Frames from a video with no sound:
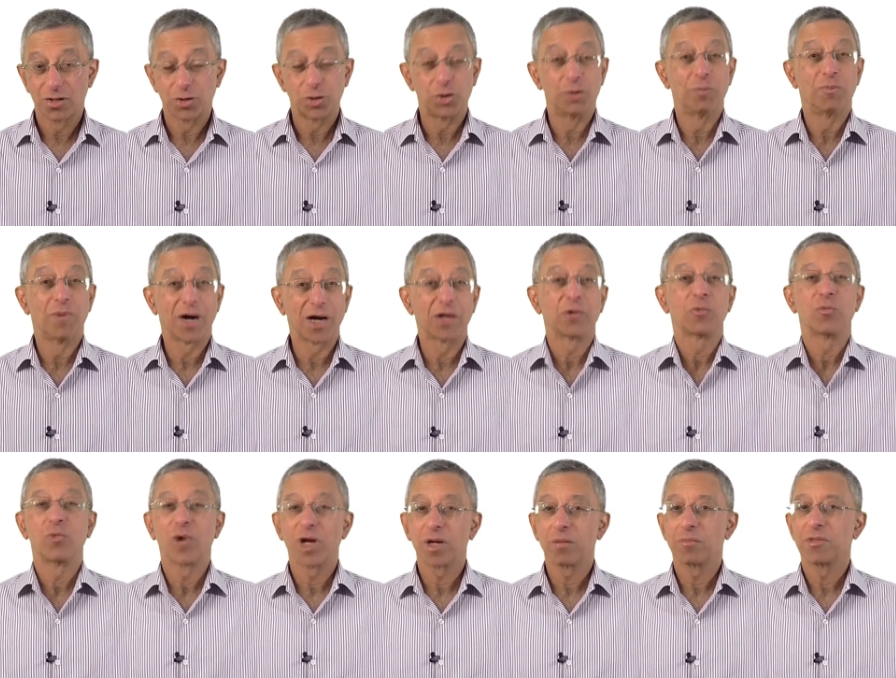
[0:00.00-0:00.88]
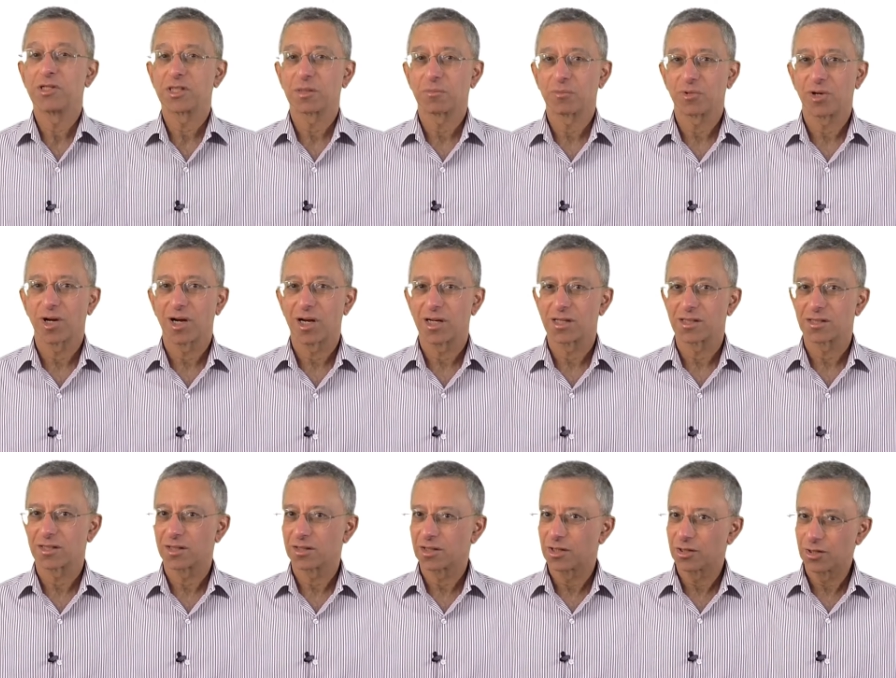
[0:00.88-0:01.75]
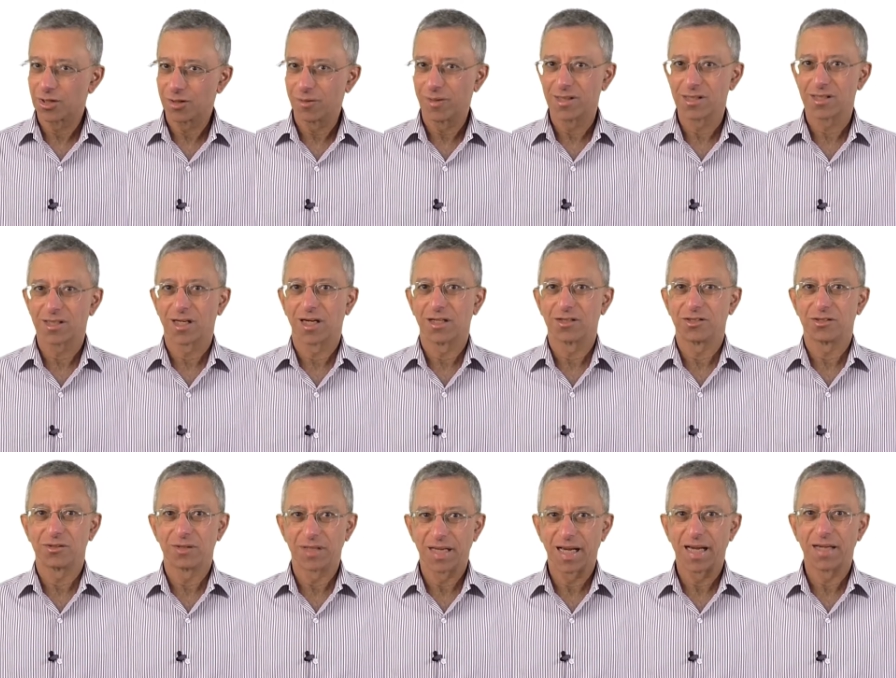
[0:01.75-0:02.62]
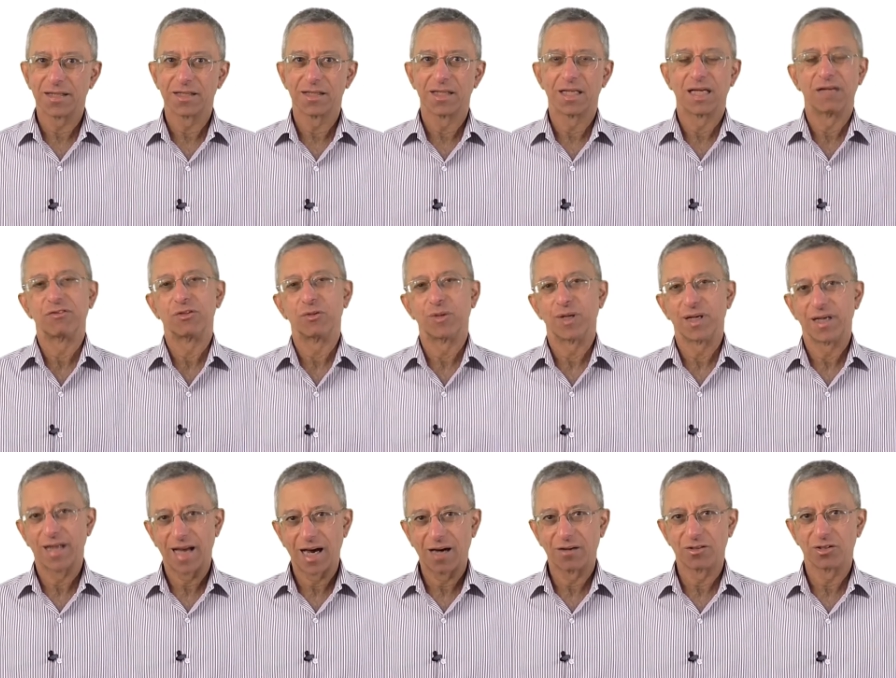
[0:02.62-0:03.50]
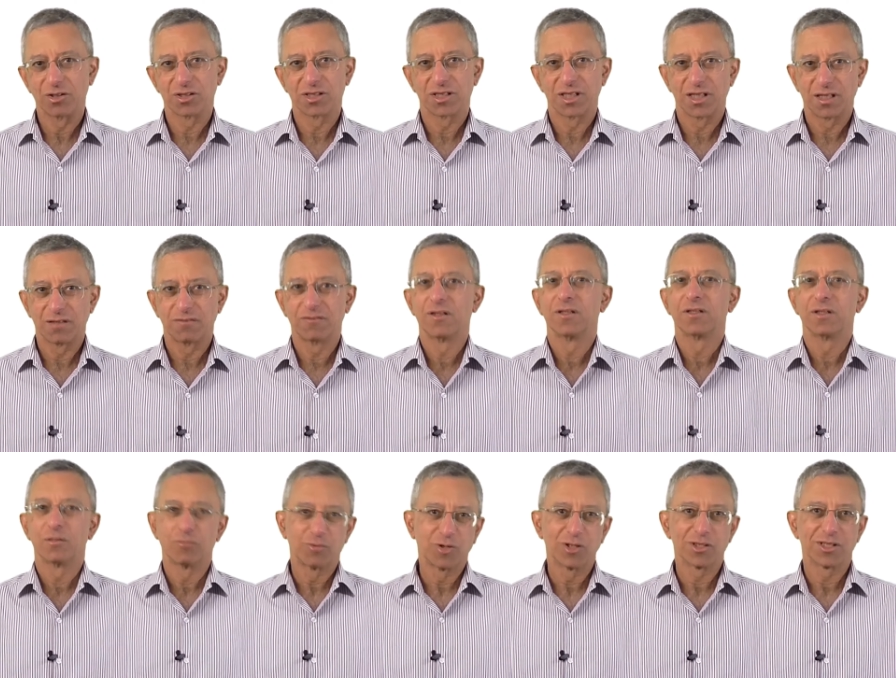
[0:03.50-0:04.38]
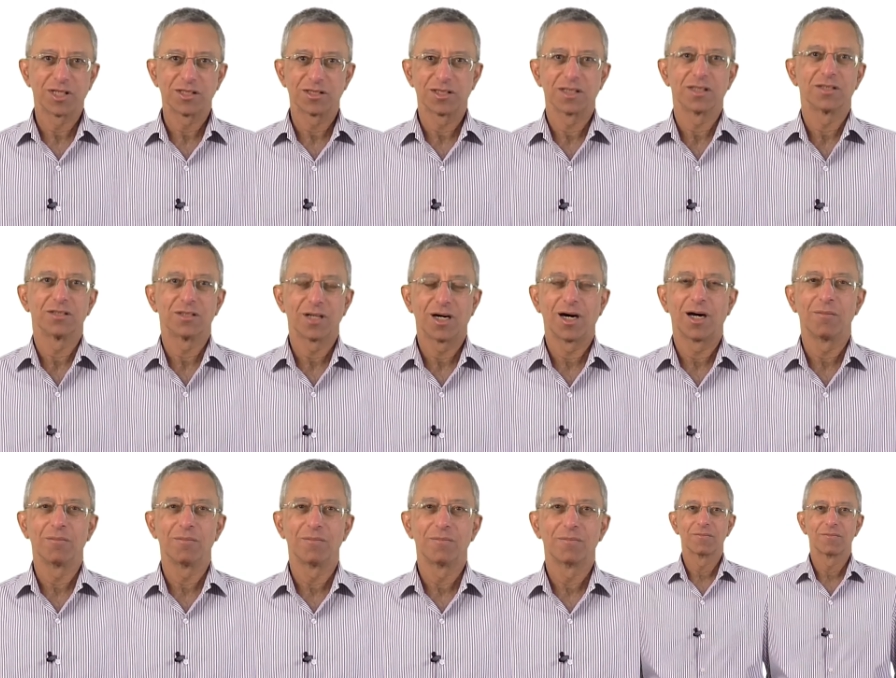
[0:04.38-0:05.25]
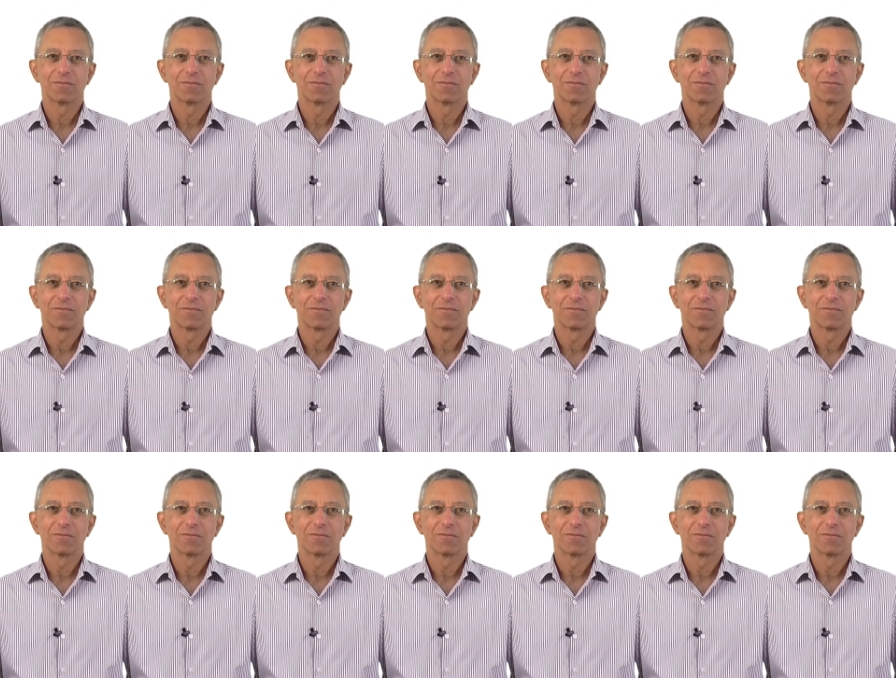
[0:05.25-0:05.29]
You might well be surprised at the new insights you get if you allow yourself the processing time.